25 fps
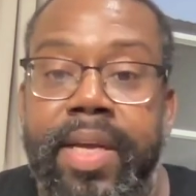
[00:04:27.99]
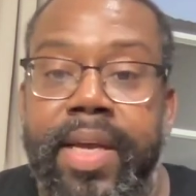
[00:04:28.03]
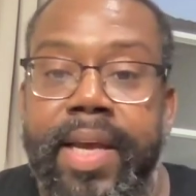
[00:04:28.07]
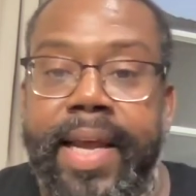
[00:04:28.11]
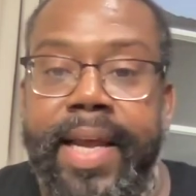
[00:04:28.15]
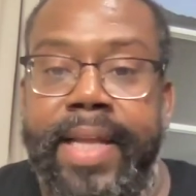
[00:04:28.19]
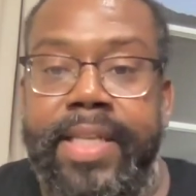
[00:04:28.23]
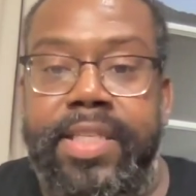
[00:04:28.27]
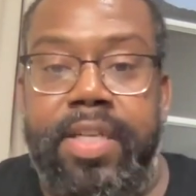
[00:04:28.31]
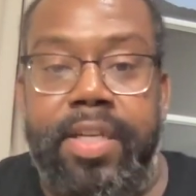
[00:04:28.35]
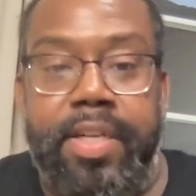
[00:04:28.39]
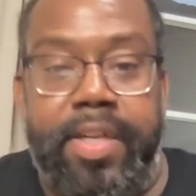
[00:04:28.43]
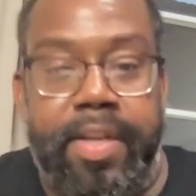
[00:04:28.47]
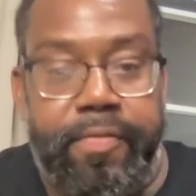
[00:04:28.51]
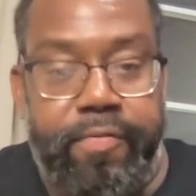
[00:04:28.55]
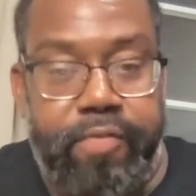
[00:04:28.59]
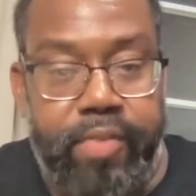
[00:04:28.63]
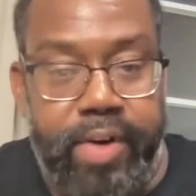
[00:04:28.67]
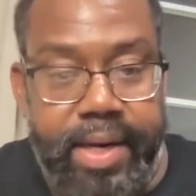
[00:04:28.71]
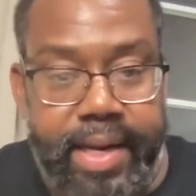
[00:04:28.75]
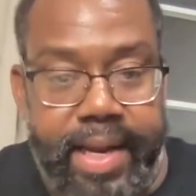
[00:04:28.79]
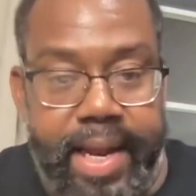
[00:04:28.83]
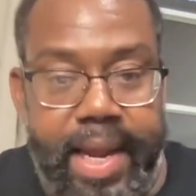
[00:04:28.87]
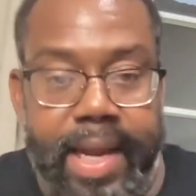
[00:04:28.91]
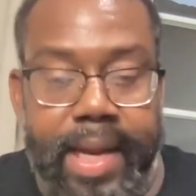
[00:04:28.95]
It's a
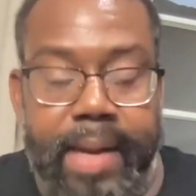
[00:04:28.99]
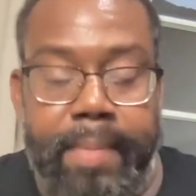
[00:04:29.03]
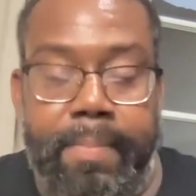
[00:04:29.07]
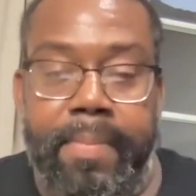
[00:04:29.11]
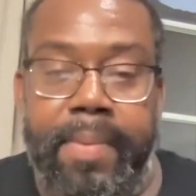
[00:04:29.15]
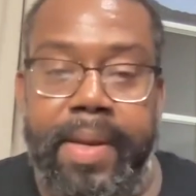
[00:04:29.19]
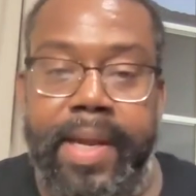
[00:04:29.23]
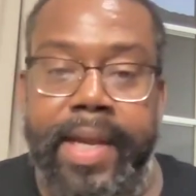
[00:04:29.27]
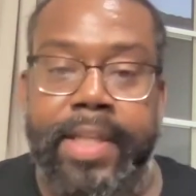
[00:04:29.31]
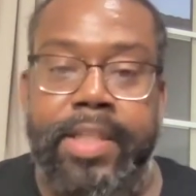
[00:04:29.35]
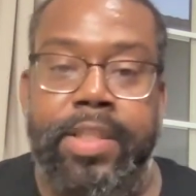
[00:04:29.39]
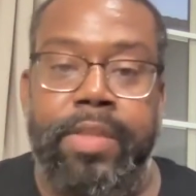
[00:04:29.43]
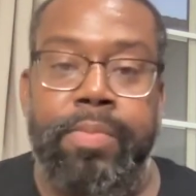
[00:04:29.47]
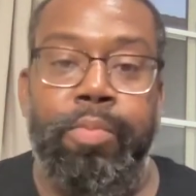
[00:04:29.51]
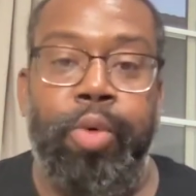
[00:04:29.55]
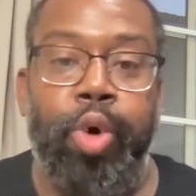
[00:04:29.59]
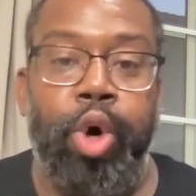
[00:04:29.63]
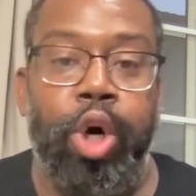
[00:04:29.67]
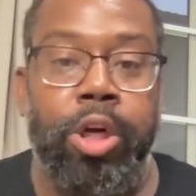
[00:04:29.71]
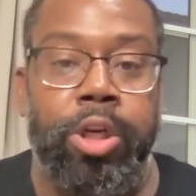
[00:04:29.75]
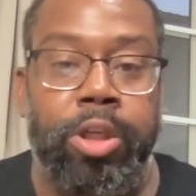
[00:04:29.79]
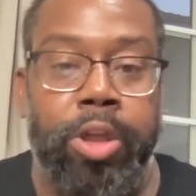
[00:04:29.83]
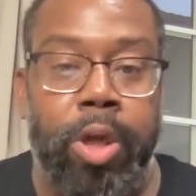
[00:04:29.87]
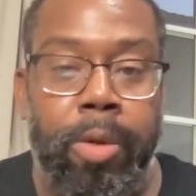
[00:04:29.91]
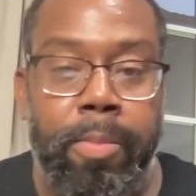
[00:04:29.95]
different game. It's
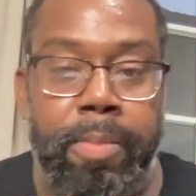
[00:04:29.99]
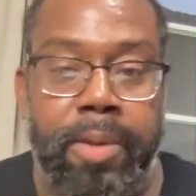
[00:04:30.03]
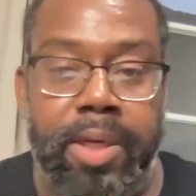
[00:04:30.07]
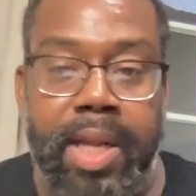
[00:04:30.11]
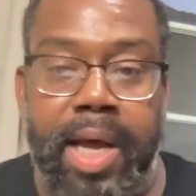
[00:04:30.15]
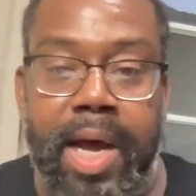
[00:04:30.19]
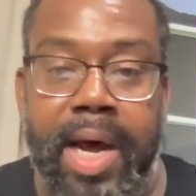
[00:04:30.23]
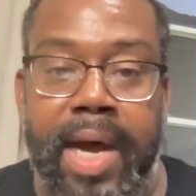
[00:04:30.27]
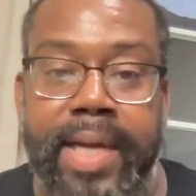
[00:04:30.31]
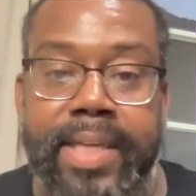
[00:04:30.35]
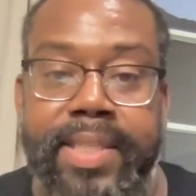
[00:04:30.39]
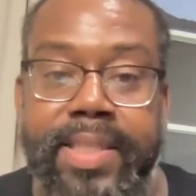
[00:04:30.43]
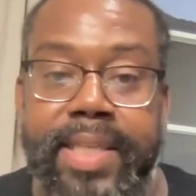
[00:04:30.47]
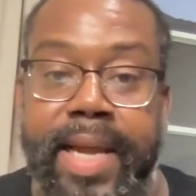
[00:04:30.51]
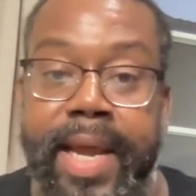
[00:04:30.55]
more globalized,